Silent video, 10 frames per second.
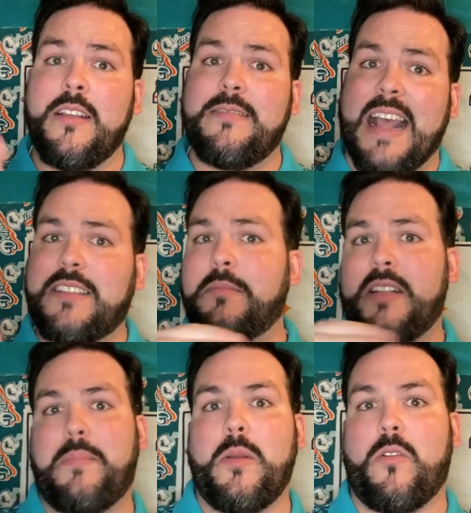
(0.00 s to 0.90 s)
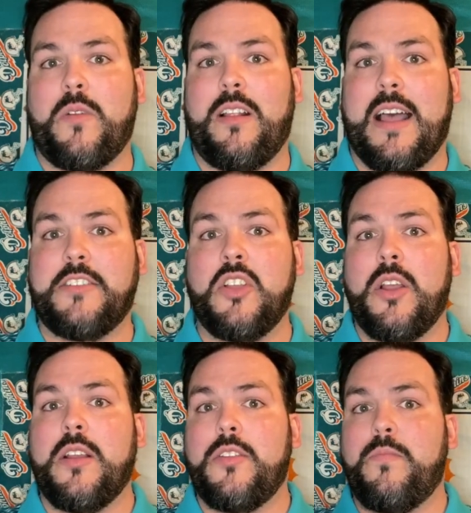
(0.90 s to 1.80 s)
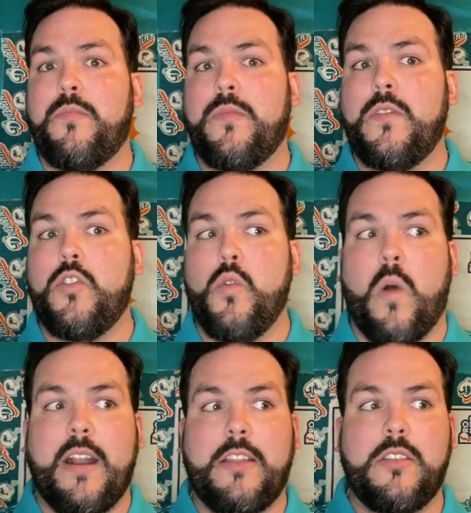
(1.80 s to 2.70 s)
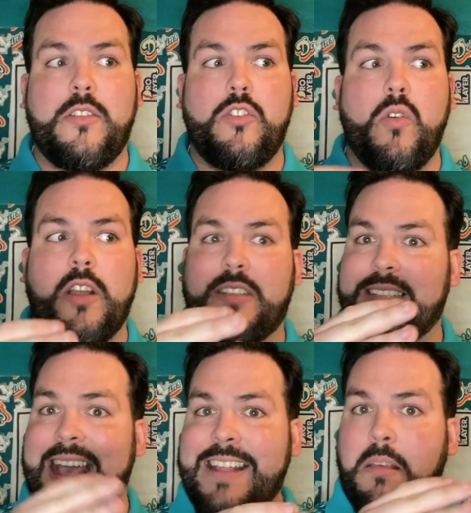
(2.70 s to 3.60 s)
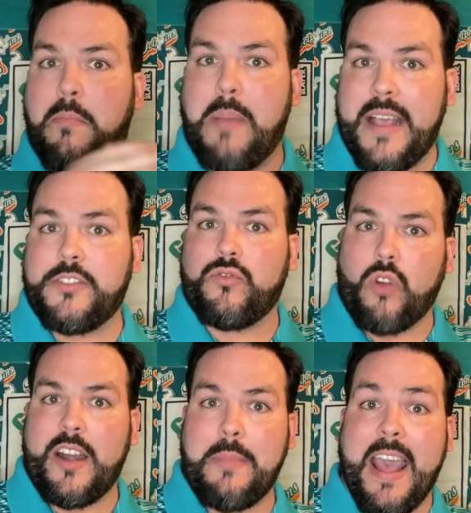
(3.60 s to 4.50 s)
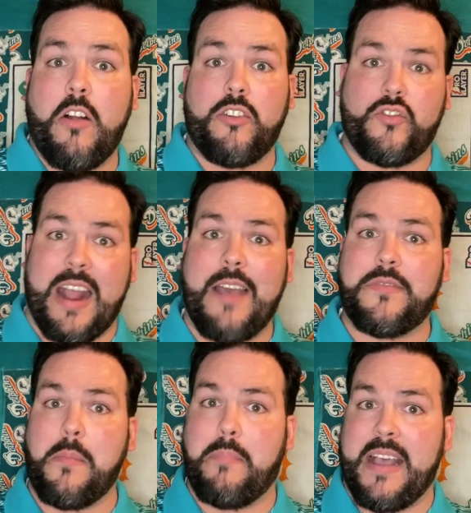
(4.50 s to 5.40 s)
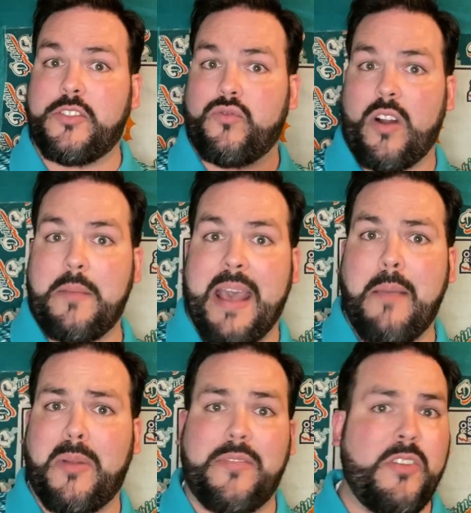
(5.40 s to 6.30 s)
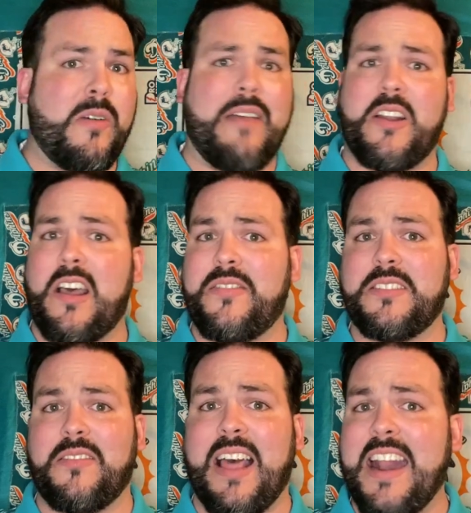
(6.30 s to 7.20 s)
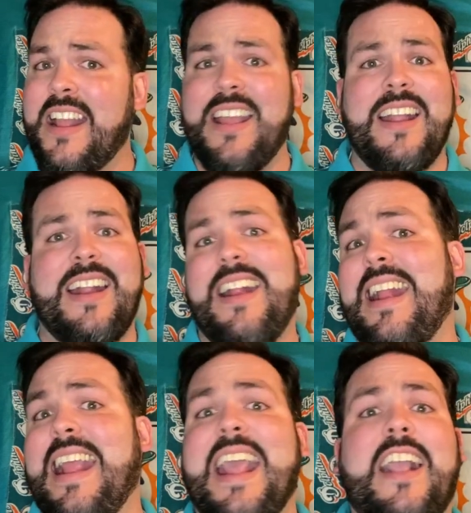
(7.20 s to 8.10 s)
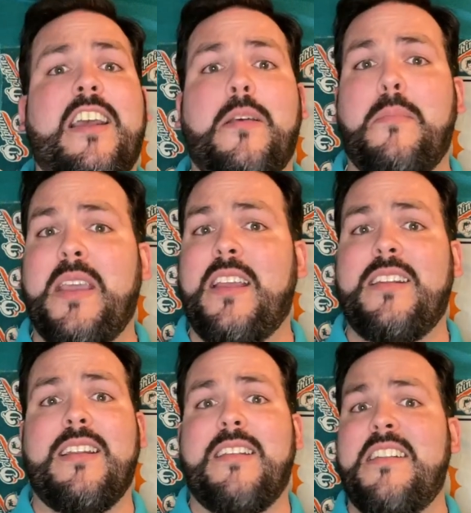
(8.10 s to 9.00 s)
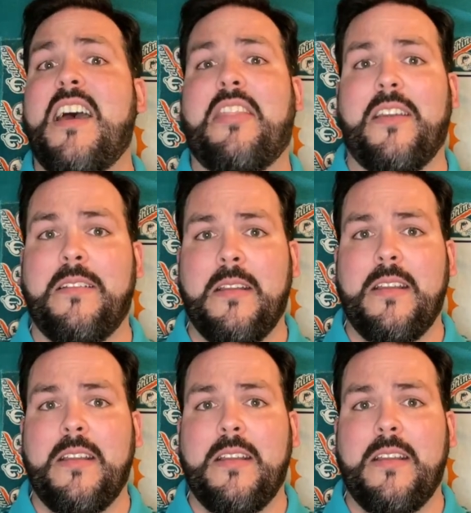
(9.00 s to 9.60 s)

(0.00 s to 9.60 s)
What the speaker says: That's something that people don't realize. You could sign the best running back or draft the best running back, but if you don't have an offensive line, ain't gonna mean nothing.